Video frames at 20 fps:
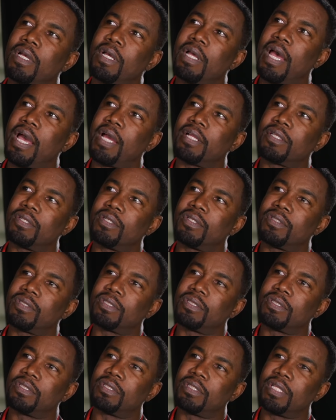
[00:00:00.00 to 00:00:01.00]

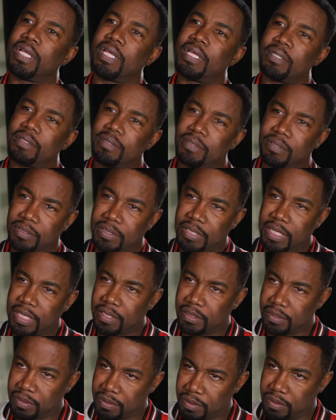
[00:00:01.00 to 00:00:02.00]
actors they
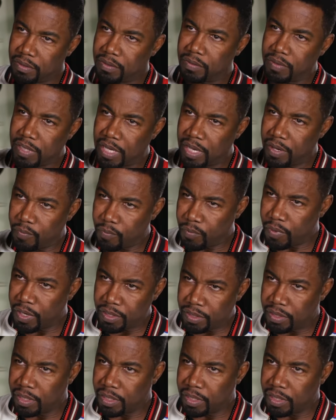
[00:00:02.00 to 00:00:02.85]
stick to a one.